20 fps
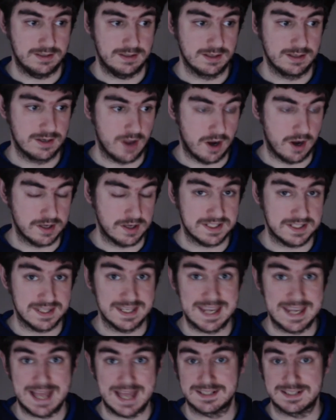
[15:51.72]
Guardians of the
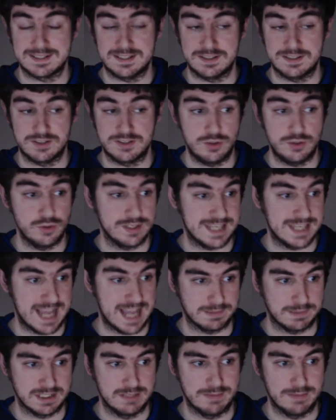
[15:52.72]
Galaxy 2,
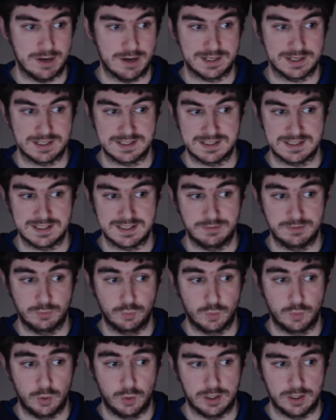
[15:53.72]
Captain America: Civil
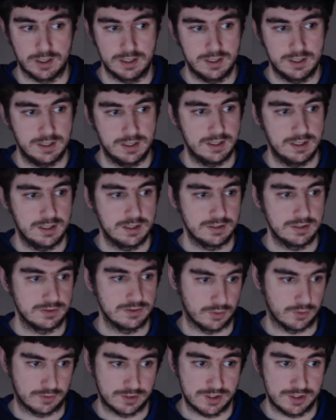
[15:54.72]
War,
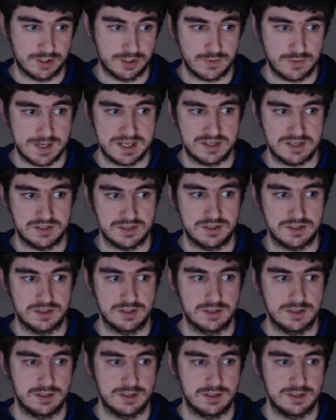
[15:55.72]
Doctor Strange,